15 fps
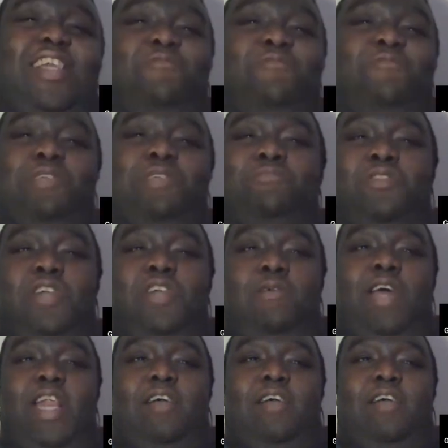let the people
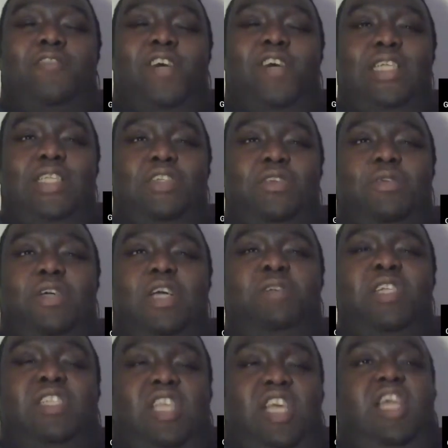know where they can find you,
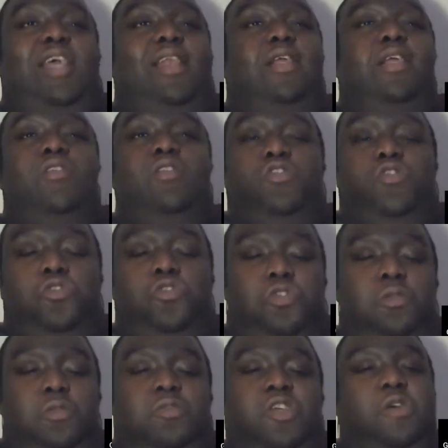particularly your
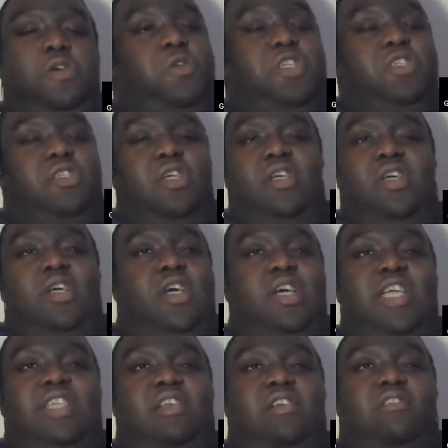YouTube show, which
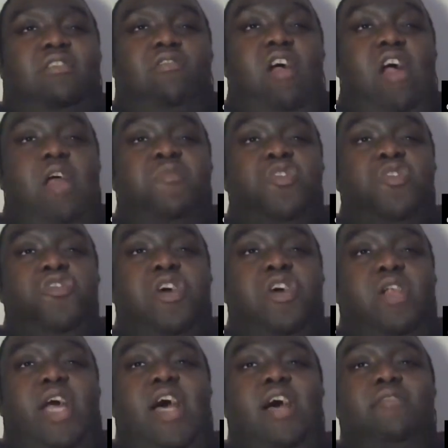is a crime you
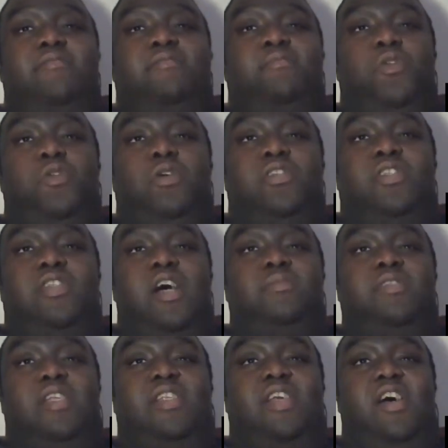don't have more
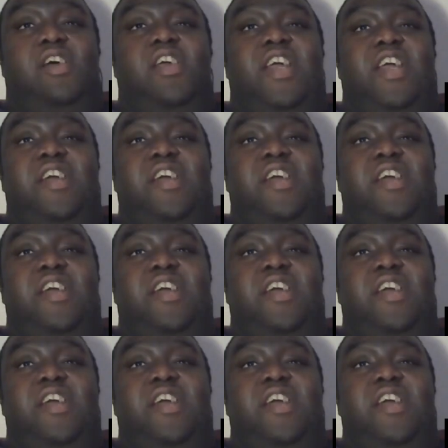subs, I'll tell